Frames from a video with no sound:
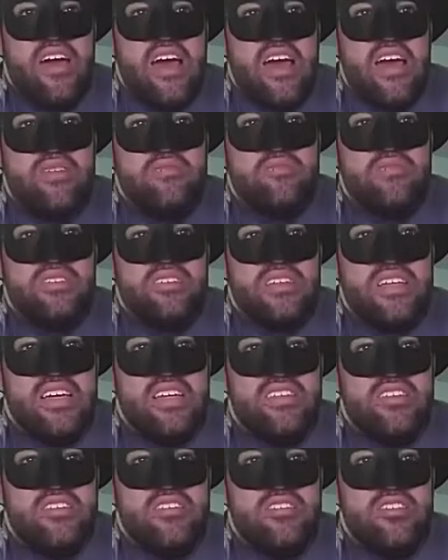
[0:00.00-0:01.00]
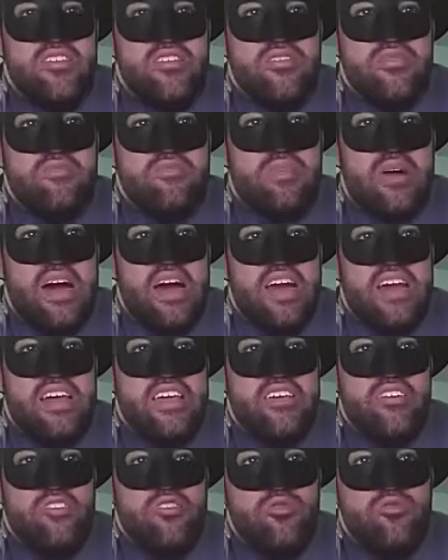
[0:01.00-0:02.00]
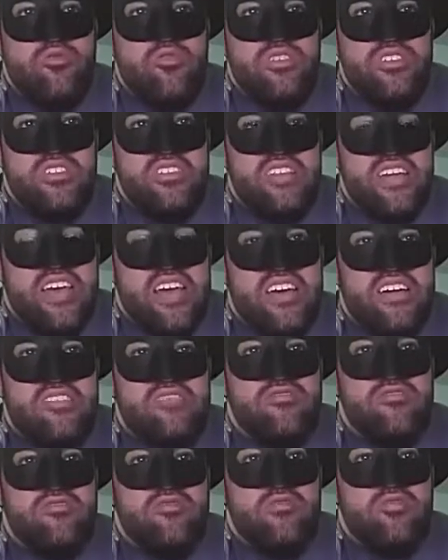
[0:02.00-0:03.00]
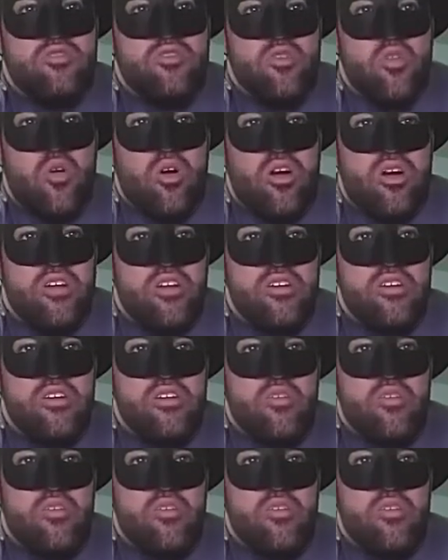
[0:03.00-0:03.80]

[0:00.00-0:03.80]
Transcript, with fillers: Hempstead Turnpike, Uniondale, New York,